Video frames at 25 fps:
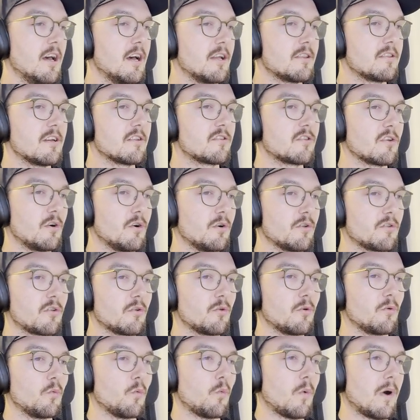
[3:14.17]
That's
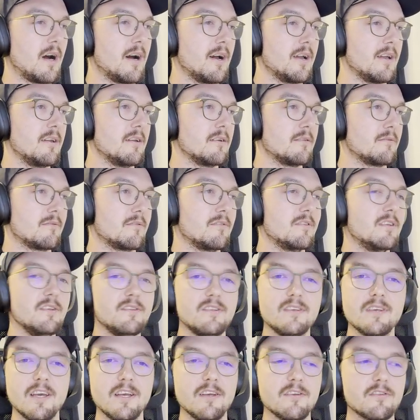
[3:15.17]
also why
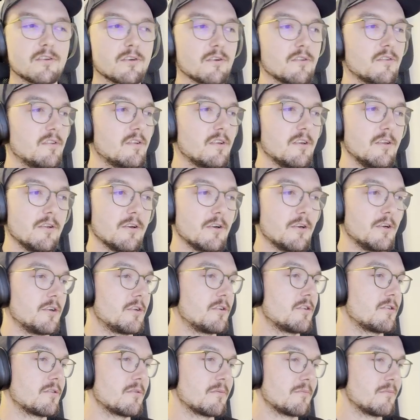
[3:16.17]
TCA is
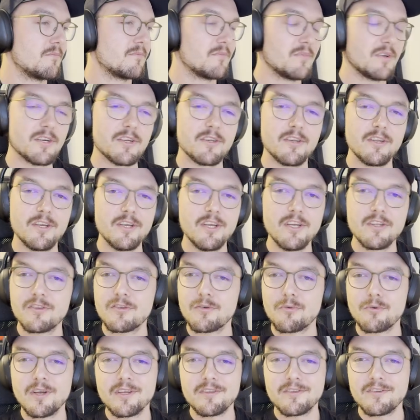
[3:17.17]
considered an
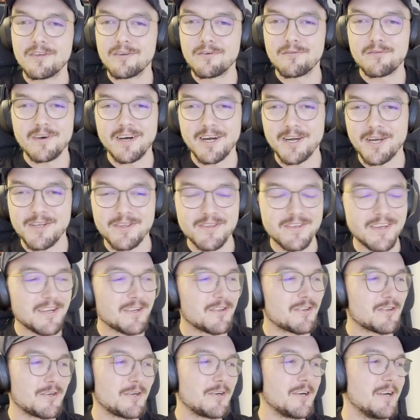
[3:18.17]
iterative
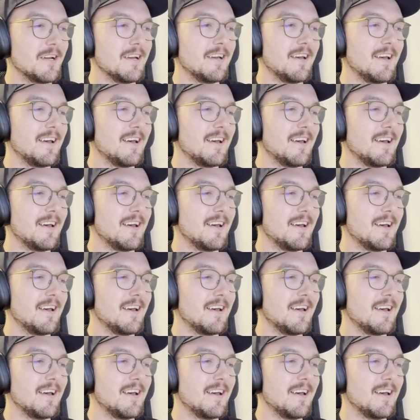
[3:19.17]
architecture.